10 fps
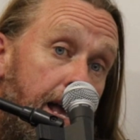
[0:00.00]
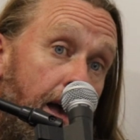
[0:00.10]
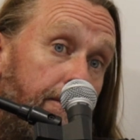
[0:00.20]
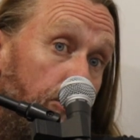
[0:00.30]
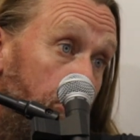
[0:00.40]

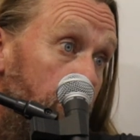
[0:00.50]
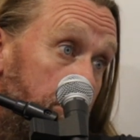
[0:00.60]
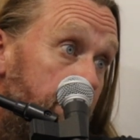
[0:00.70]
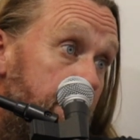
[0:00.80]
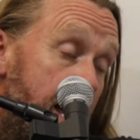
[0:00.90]
have
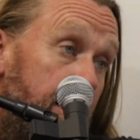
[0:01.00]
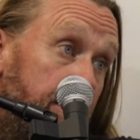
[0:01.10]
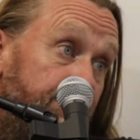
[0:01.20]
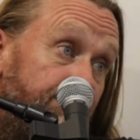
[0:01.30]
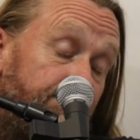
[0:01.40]
oodles of
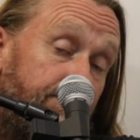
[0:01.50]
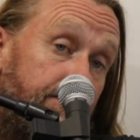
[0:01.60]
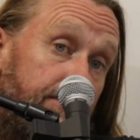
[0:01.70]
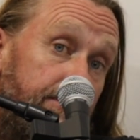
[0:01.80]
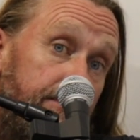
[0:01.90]
talent
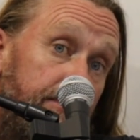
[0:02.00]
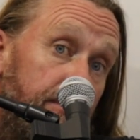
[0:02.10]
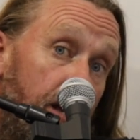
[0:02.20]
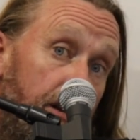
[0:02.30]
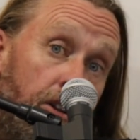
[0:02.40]

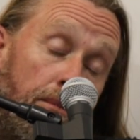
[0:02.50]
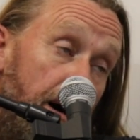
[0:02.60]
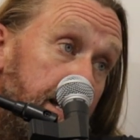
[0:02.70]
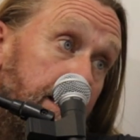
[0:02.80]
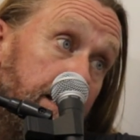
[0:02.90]
not
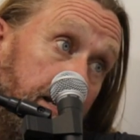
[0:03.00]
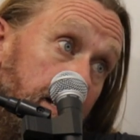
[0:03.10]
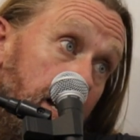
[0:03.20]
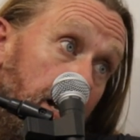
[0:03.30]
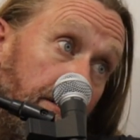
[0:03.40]
make it.
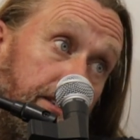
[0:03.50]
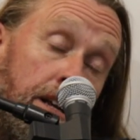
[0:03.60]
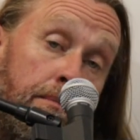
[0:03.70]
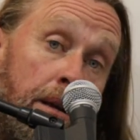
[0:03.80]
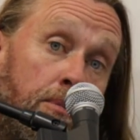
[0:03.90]
And I've
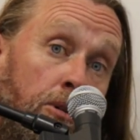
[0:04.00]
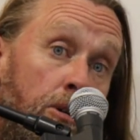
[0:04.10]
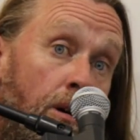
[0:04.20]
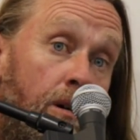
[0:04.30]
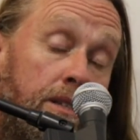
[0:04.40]
seen people
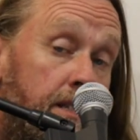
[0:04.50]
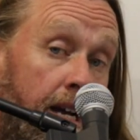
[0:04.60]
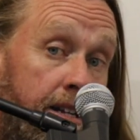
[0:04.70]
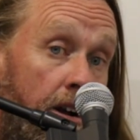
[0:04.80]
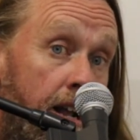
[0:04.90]
who I would
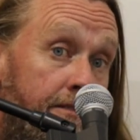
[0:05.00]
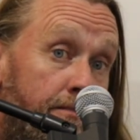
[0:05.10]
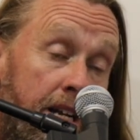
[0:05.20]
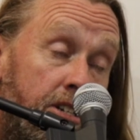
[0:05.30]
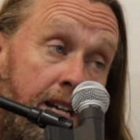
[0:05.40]
say don't have
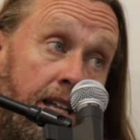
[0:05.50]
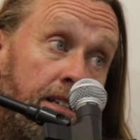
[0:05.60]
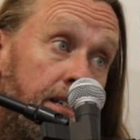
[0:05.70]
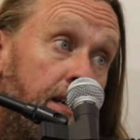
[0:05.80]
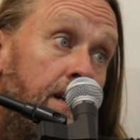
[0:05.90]
much
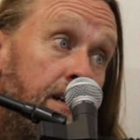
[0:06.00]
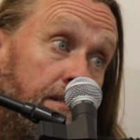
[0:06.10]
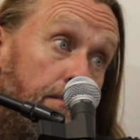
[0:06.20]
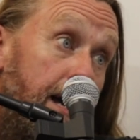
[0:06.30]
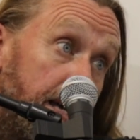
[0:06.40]
talent
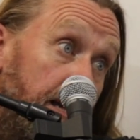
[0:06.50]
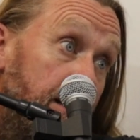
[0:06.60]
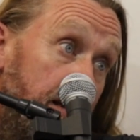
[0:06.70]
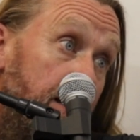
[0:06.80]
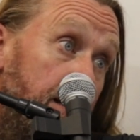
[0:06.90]
make
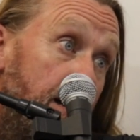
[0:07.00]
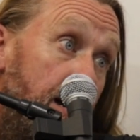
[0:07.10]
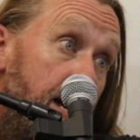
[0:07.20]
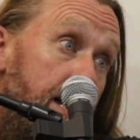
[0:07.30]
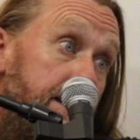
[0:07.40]
it.
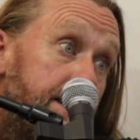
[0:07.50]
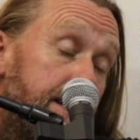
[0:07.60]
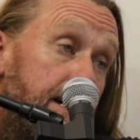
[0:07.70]
And